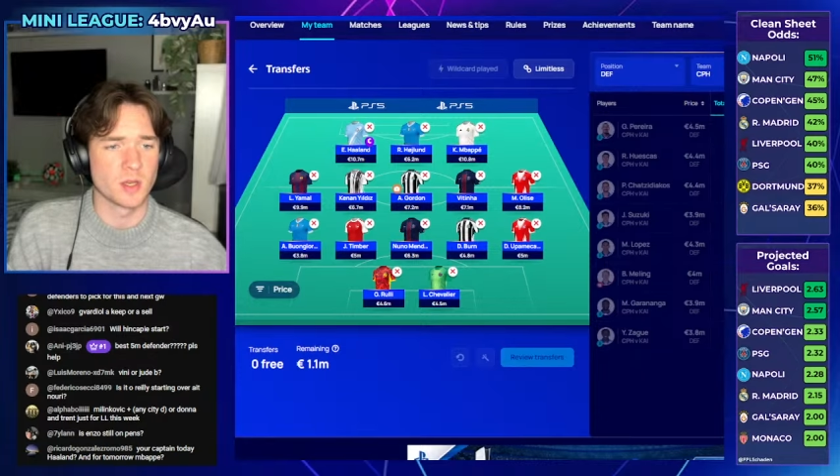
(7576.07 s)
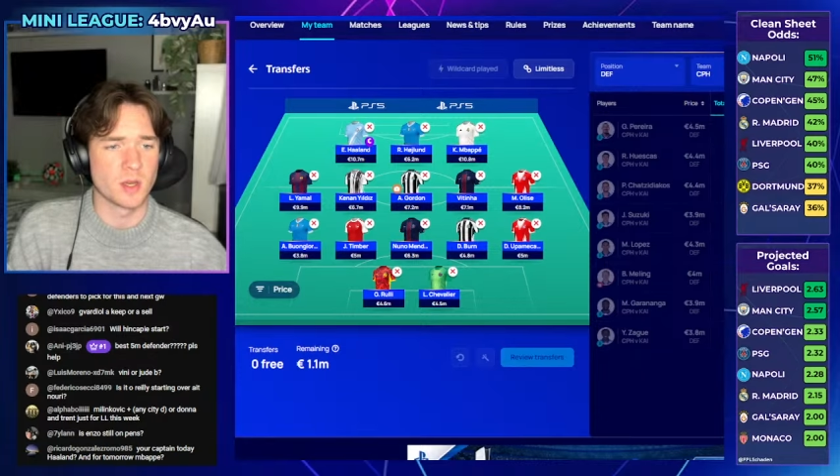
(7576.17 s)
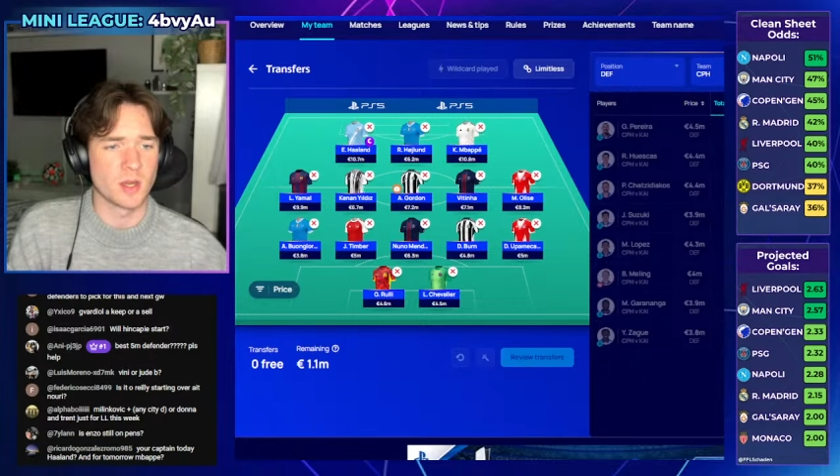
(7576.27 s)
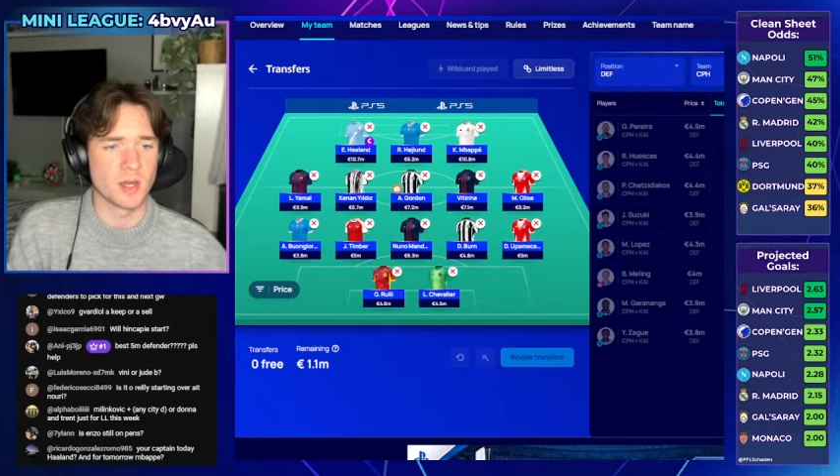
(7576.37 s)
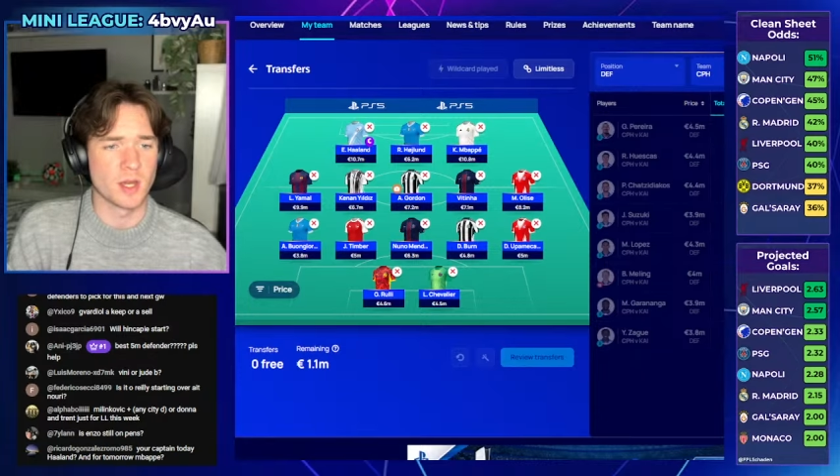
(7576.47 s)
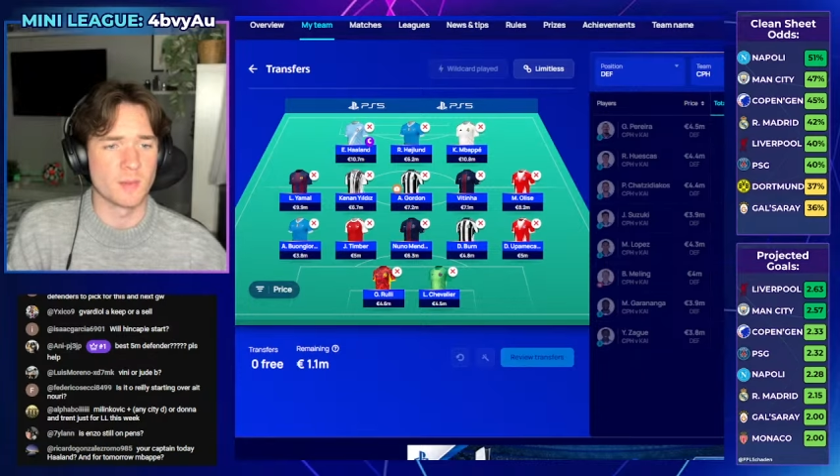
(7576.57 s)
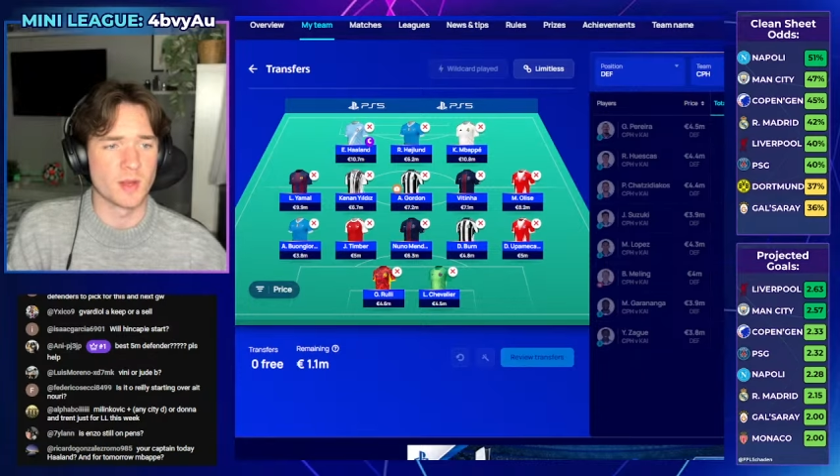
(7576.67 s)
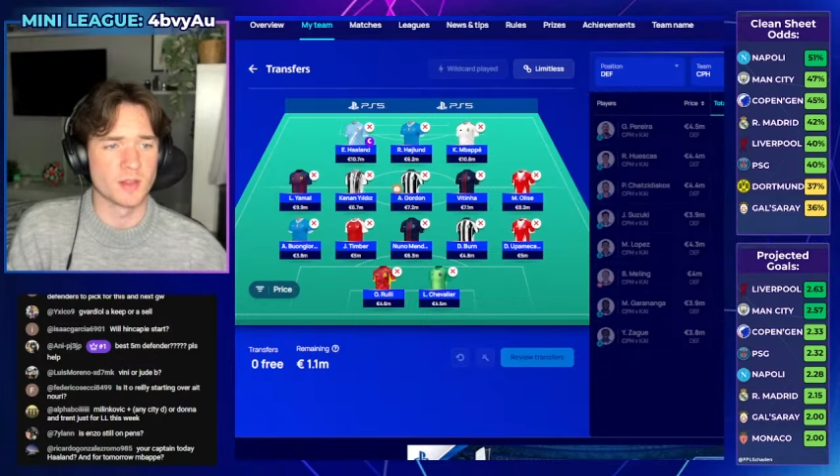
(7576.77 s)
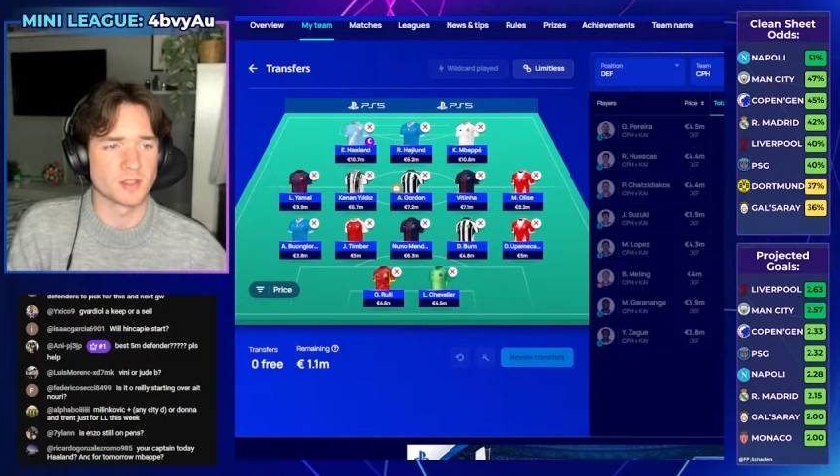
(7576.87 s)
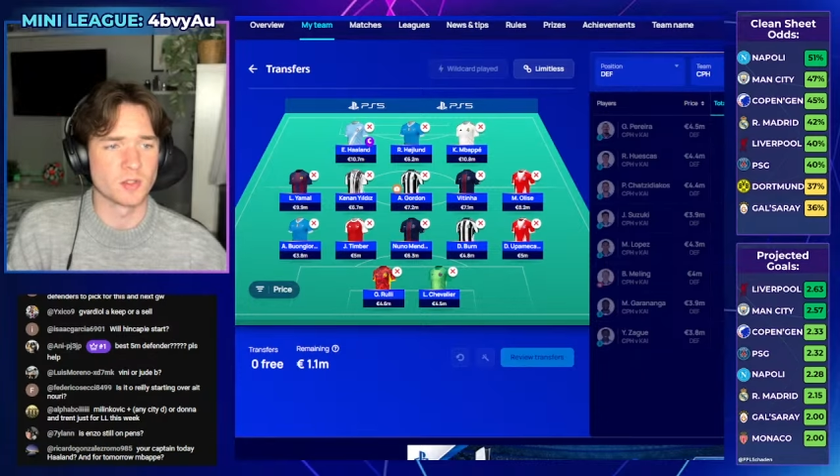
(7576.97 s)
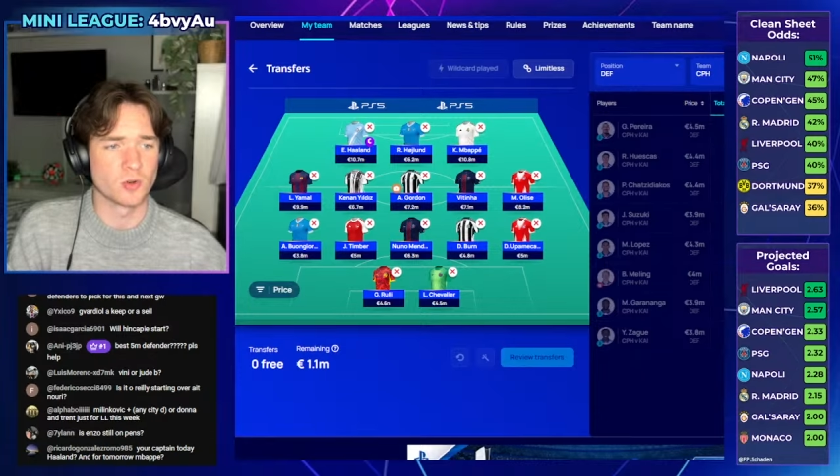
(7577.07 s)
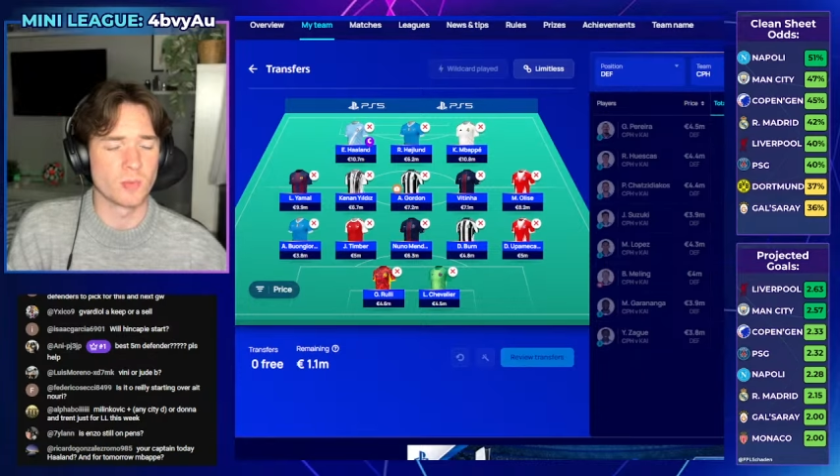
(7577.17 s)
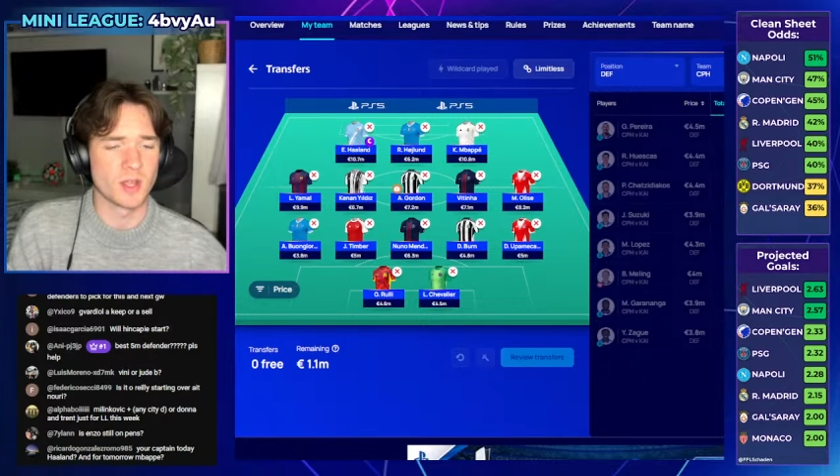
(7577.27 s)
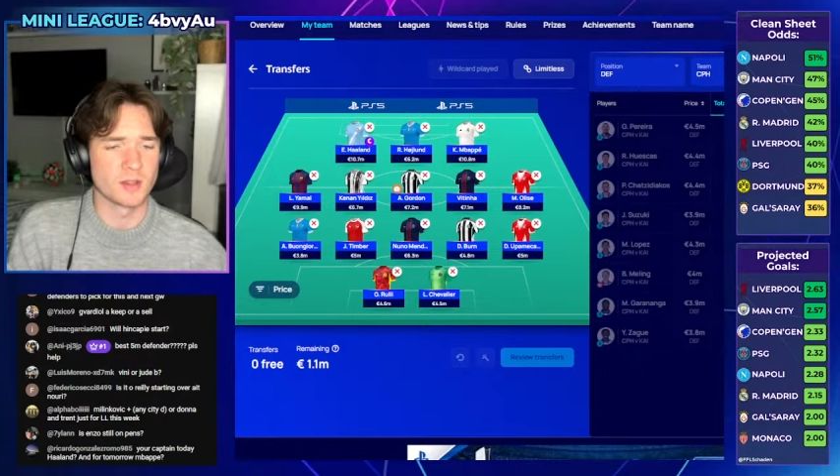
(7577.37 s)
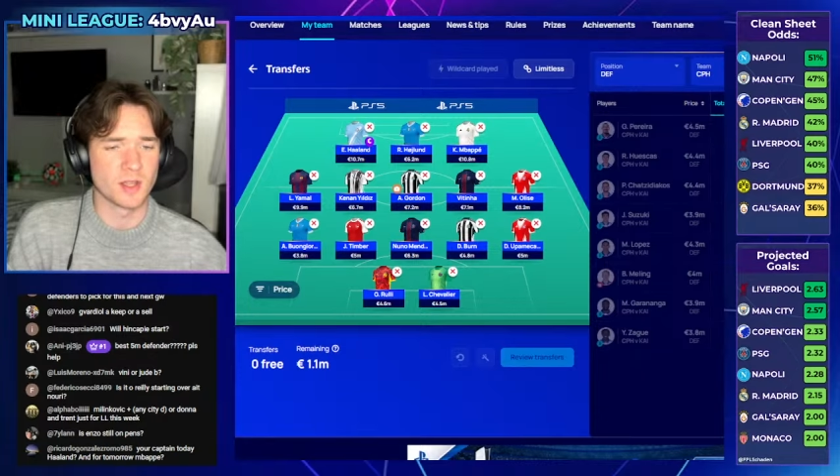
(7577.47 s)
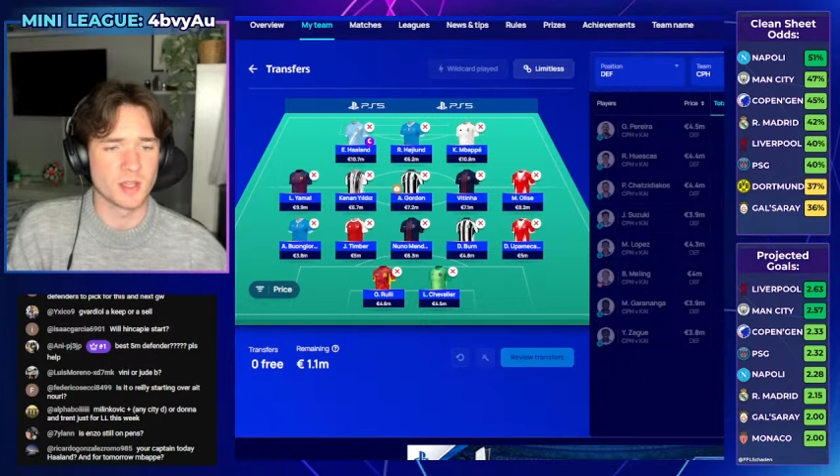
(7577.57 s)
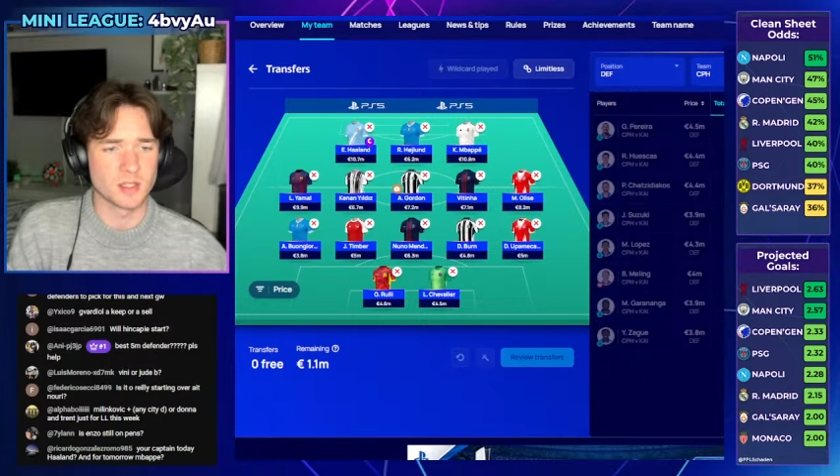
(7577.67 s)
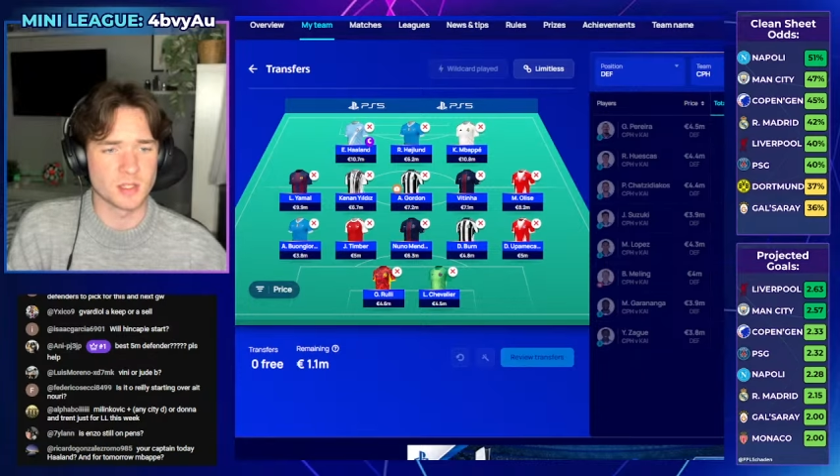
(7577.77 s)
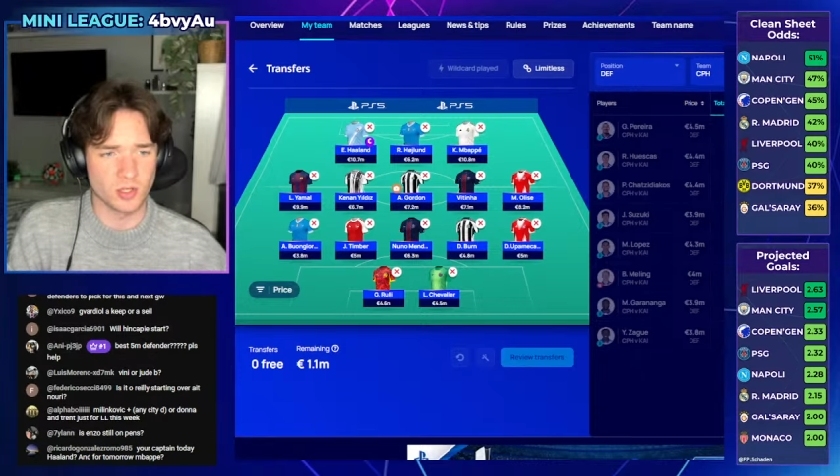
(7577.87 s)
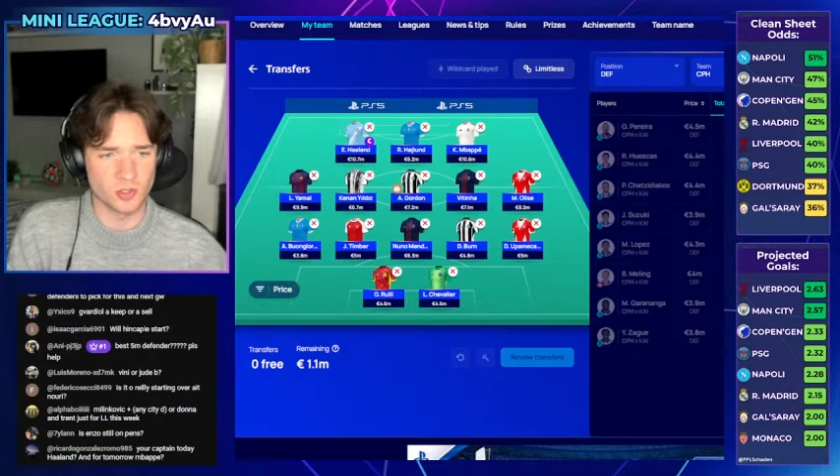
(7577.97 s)
I think Nuno
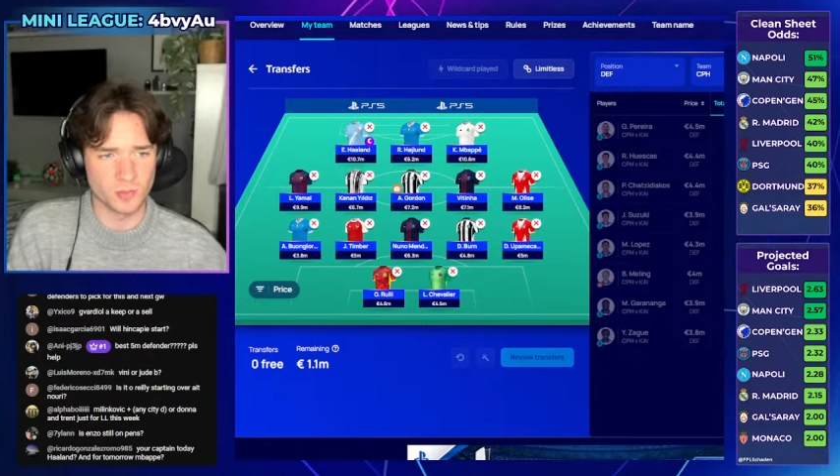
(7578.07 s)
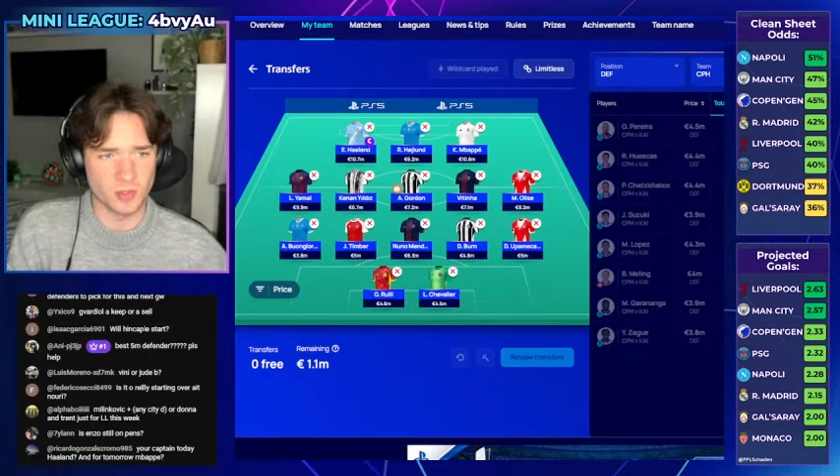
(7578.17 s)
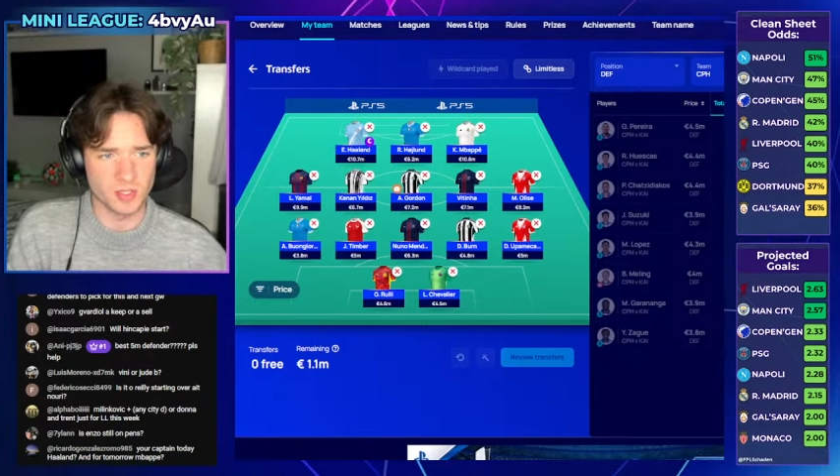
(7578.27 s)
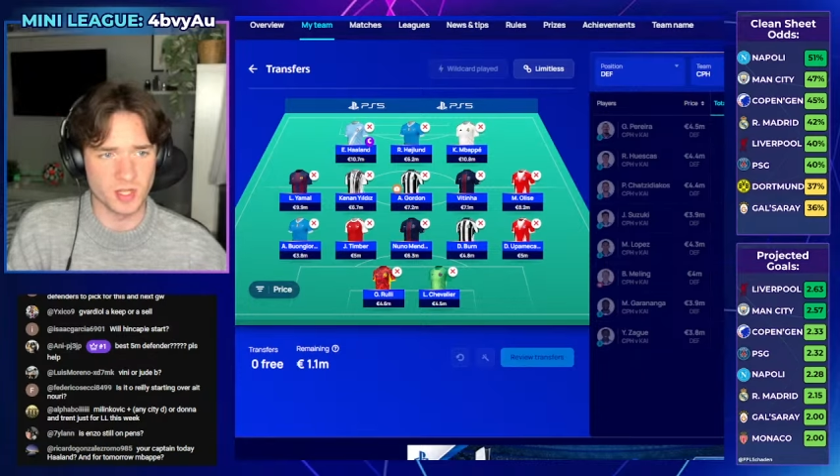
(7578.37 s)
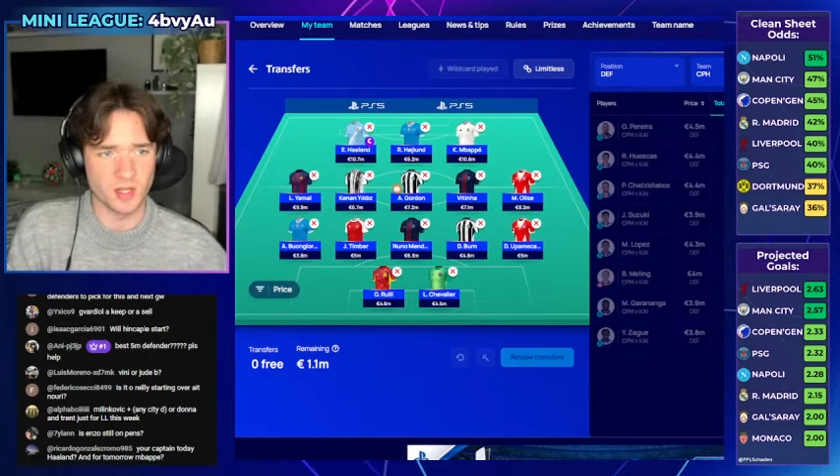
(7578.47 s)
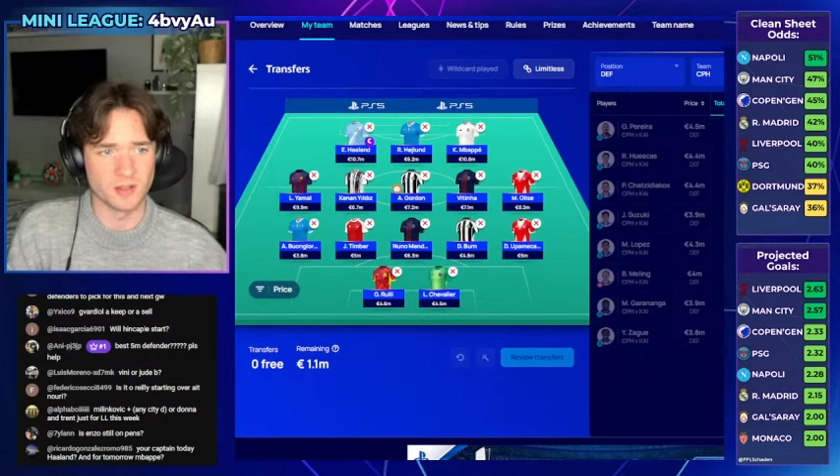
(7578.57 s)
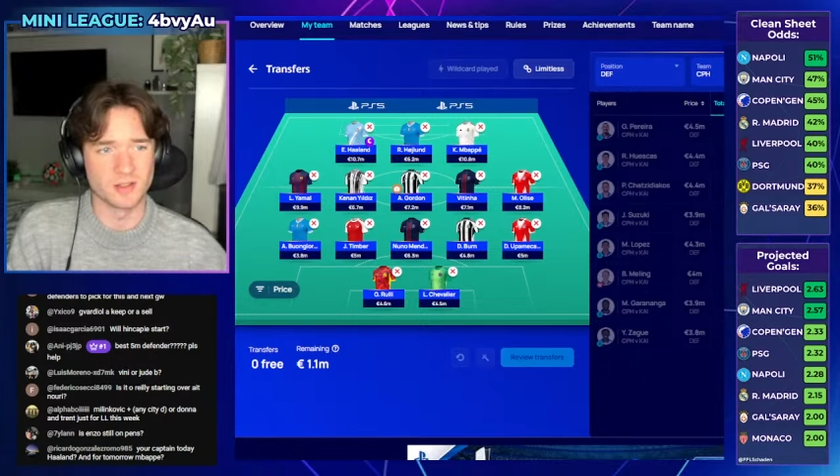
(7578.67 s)
Mendes, 100%,